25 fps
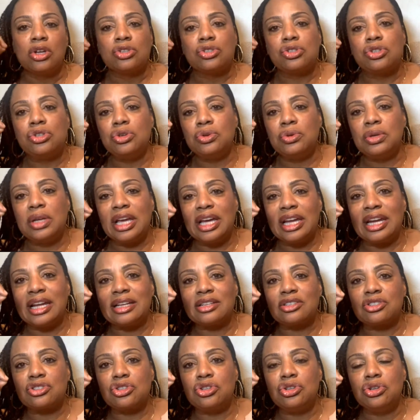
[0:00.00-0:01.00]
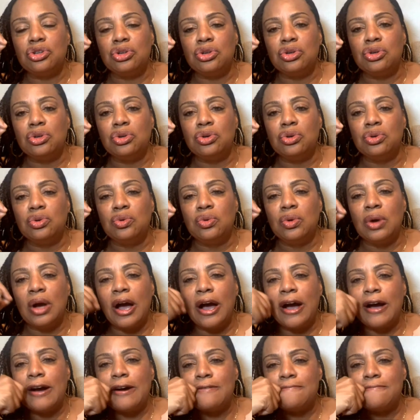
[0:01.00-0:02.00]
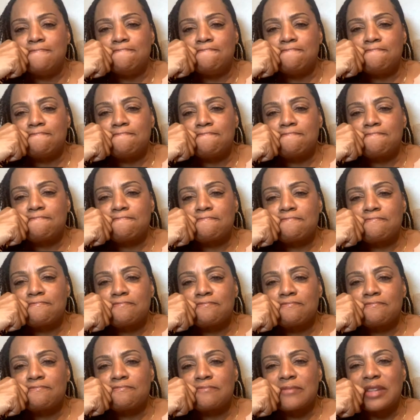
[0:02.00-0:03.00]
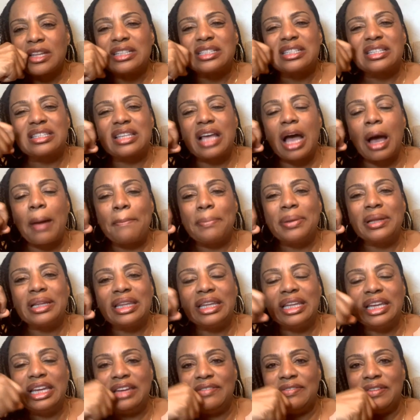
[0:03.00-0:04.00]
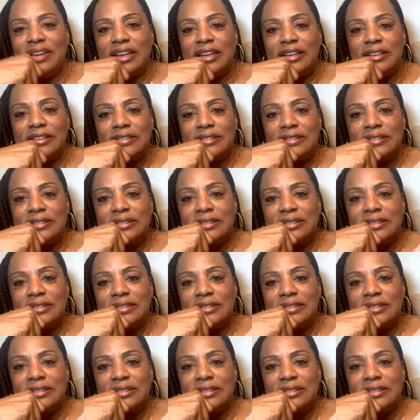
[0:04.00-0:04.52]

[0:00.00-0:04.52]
to get us to stop believing